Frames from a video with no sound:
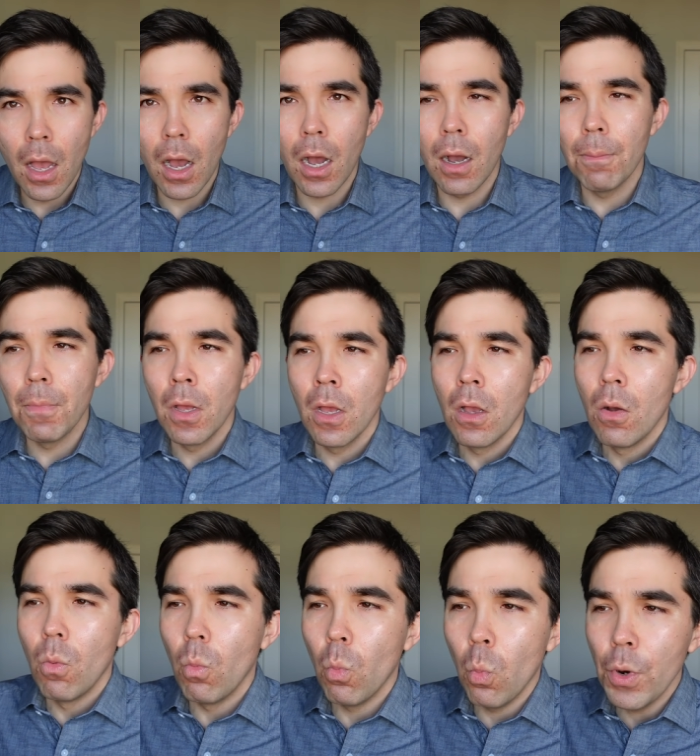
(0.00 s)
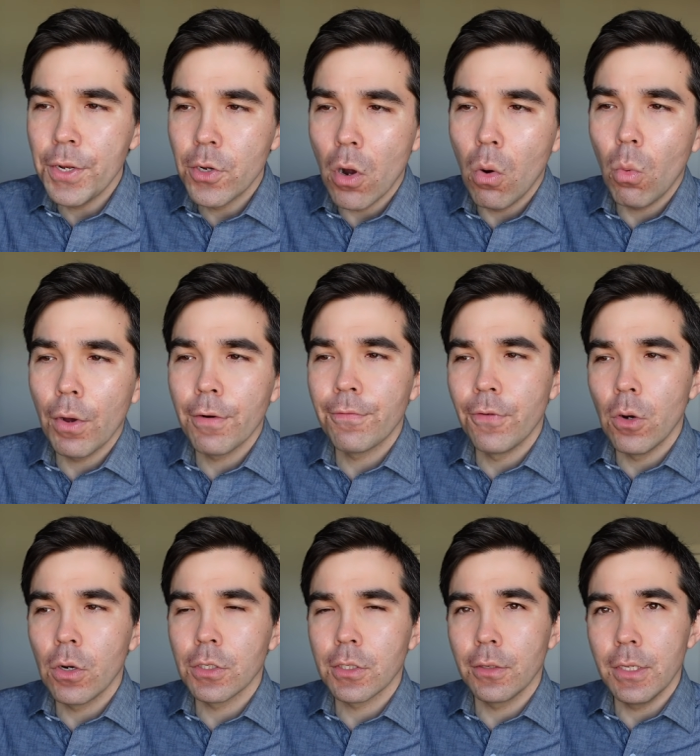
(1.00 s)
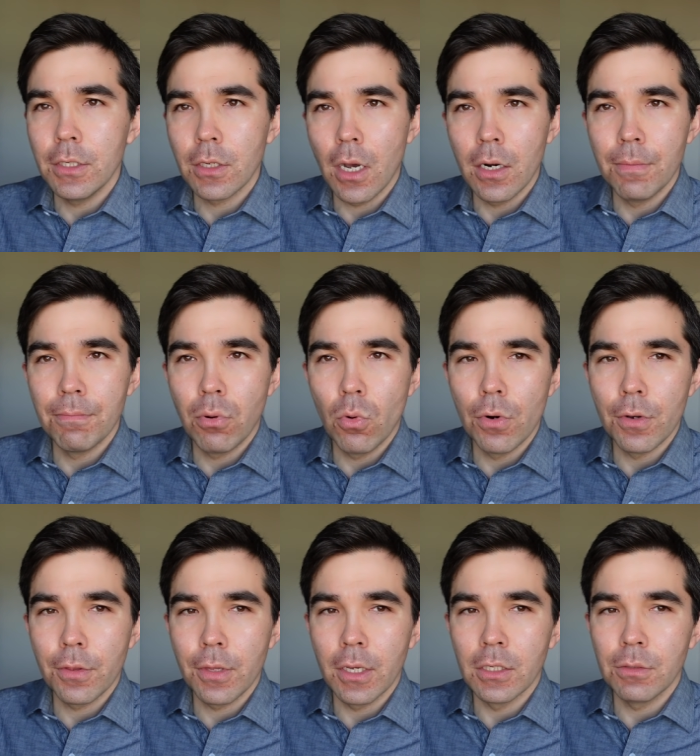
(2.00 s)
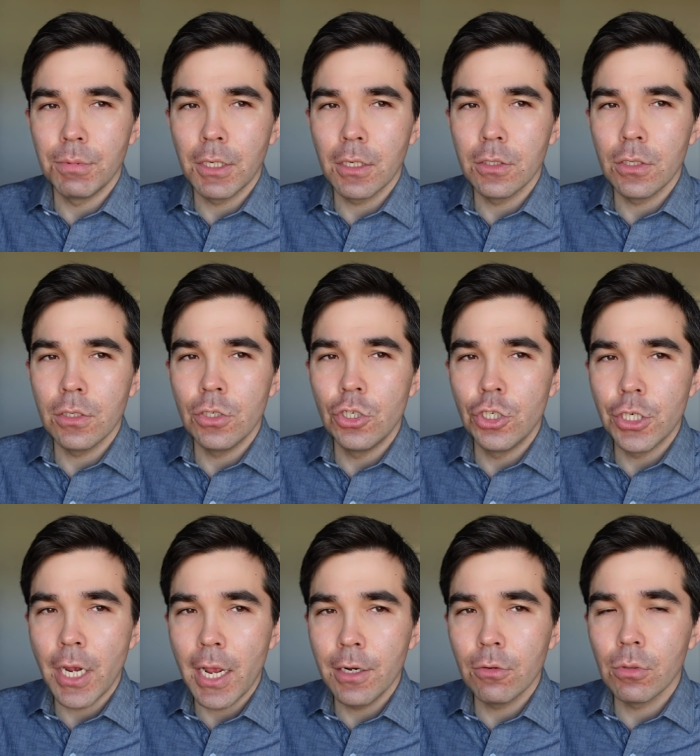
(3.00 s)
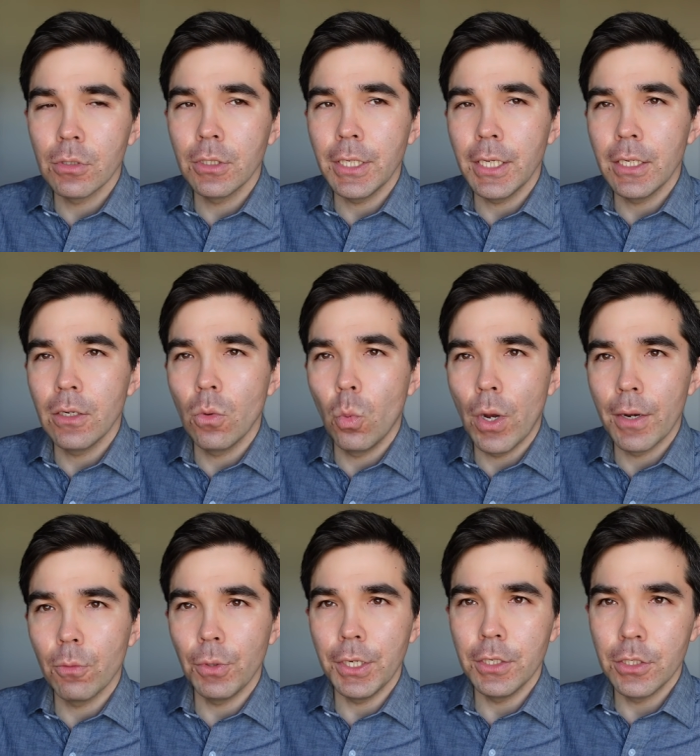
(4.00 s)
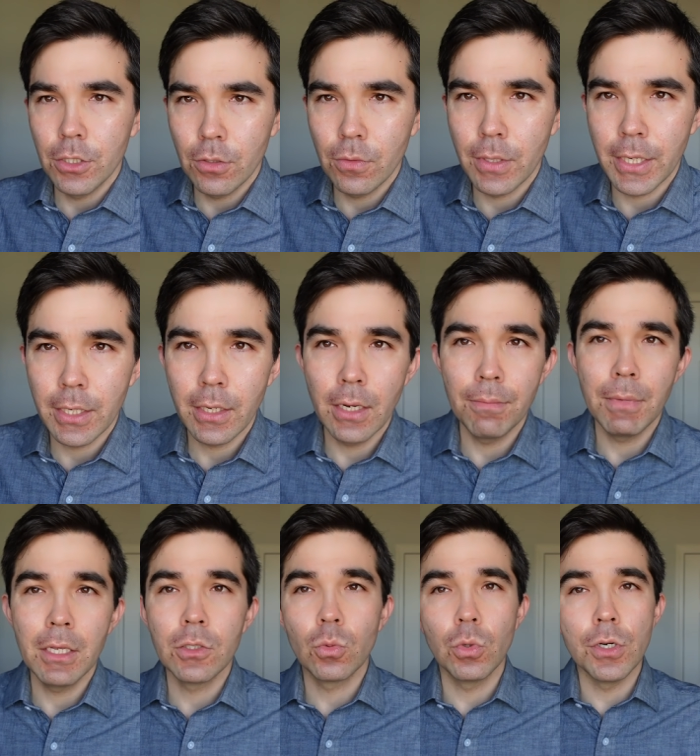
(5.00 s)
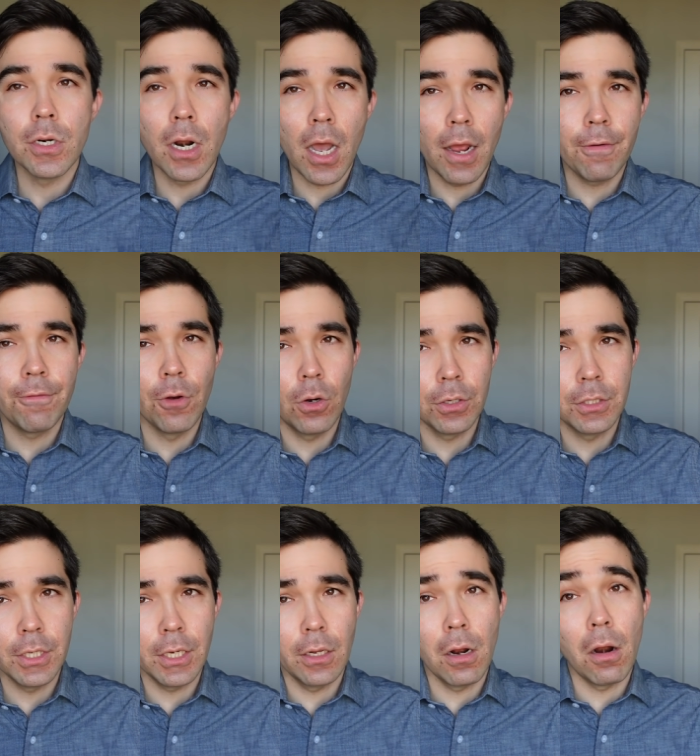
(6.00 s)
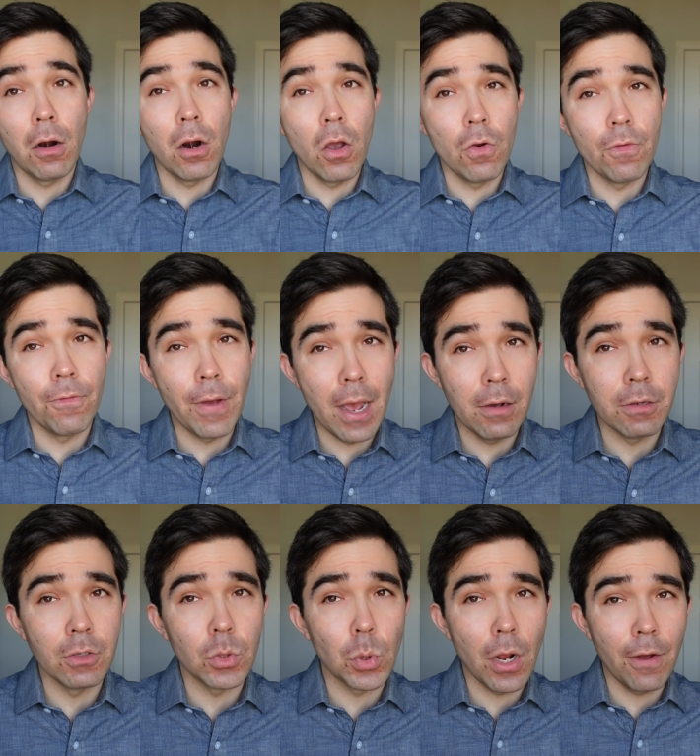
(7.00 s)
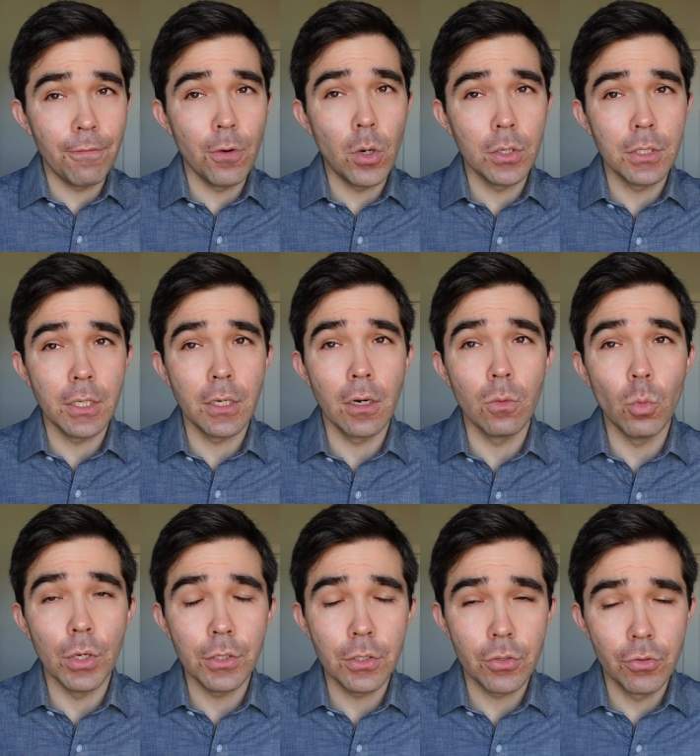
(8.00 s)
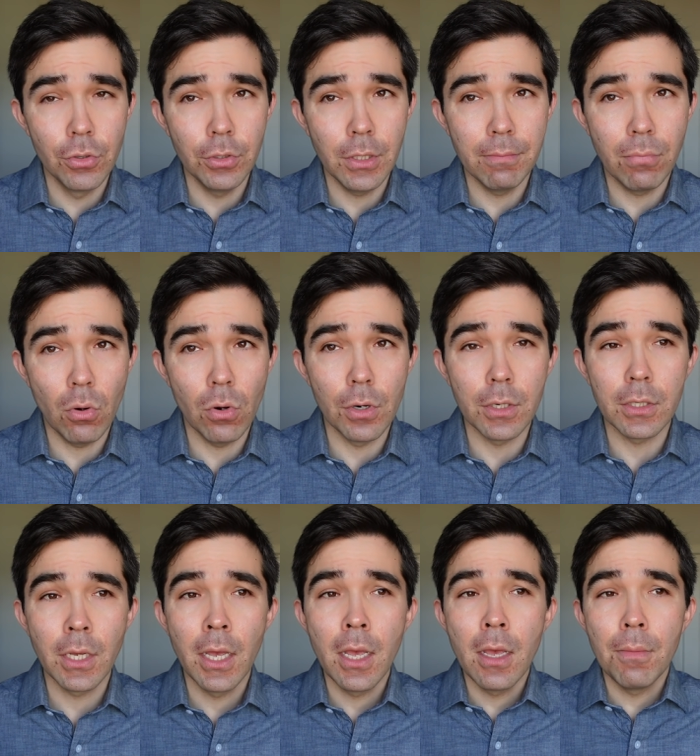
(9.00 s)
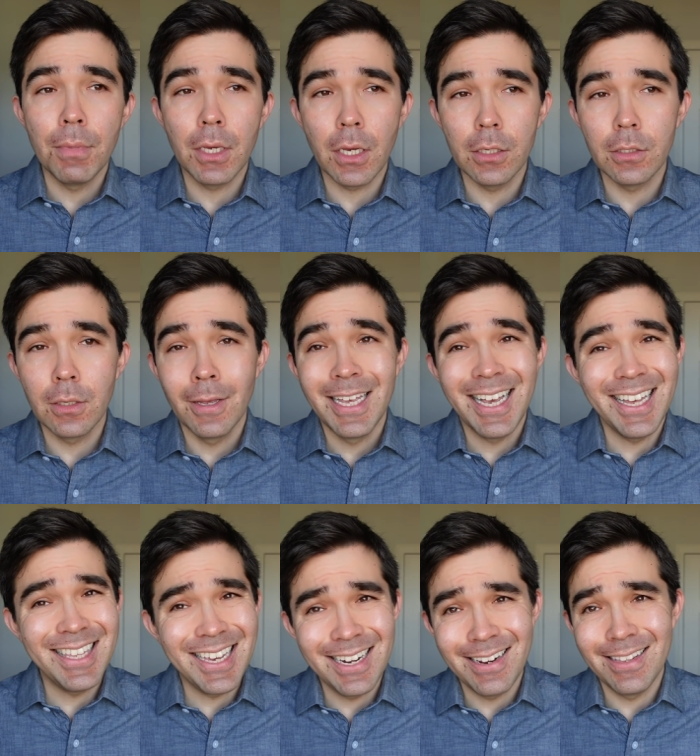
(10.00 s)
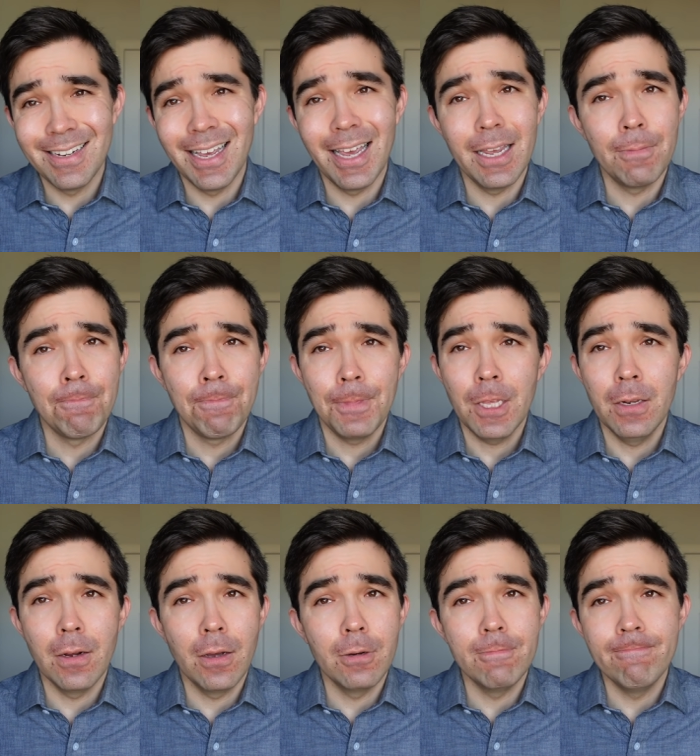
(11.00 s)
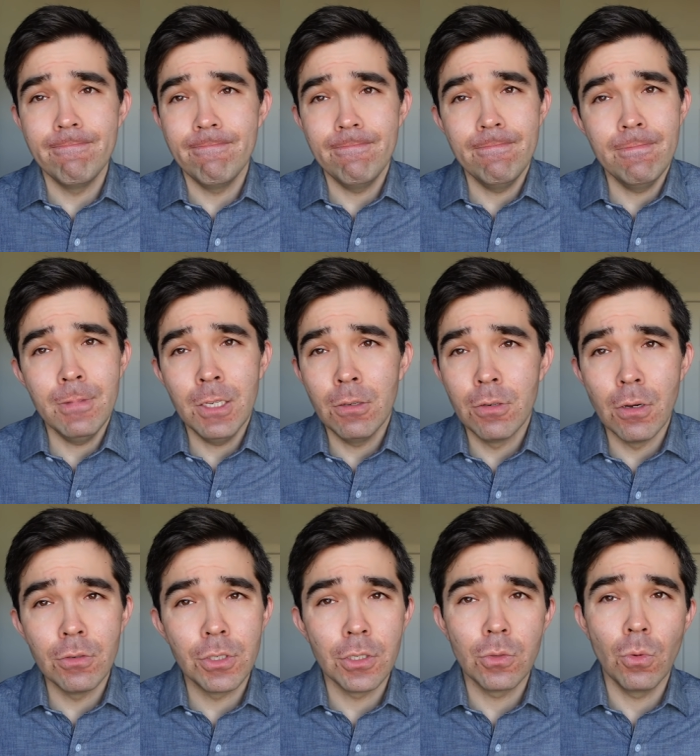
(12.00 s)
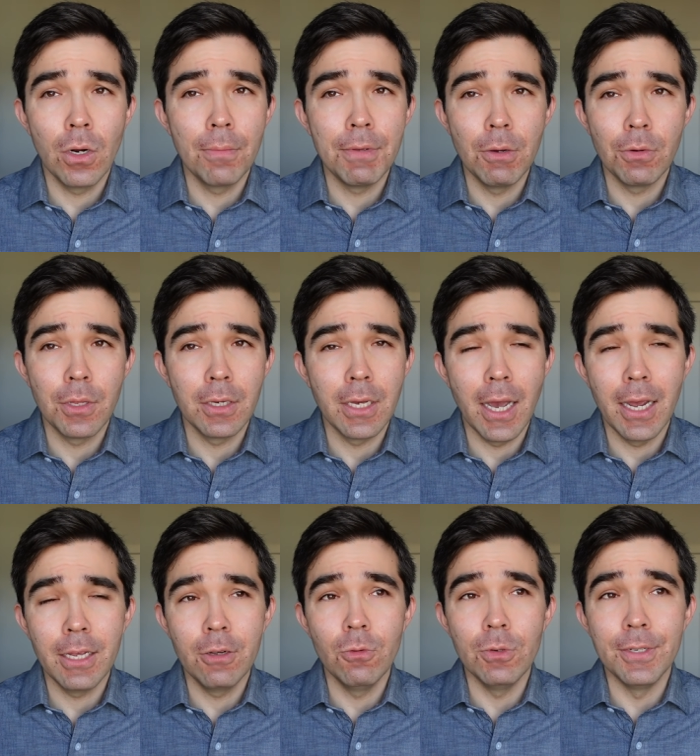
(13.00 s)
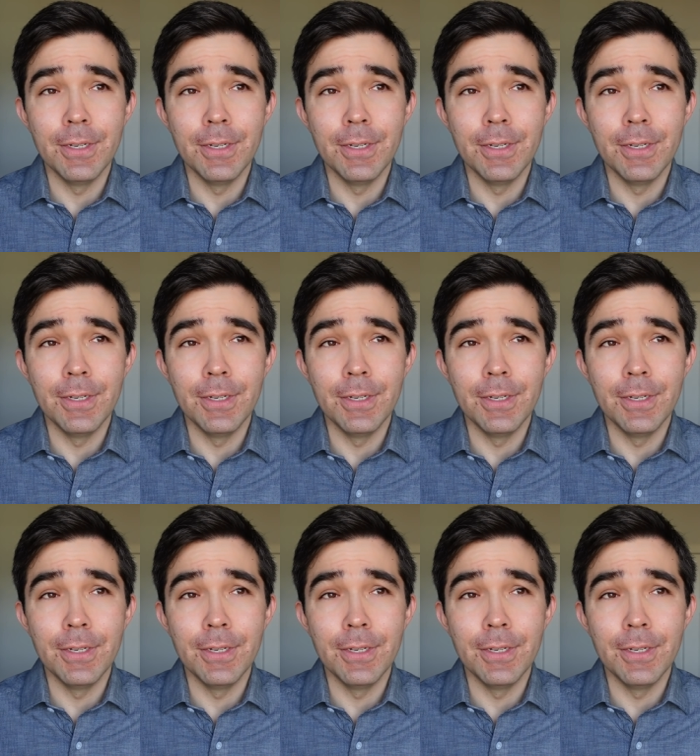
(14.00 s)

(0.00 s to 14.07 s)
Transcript: Um, we don't want to focus on these unimportant things because generally, when we do it, it means we're not focusing on our own values. We're not focusing on what's truly important because at the end of the day, you know, you don't just want to be with a guy who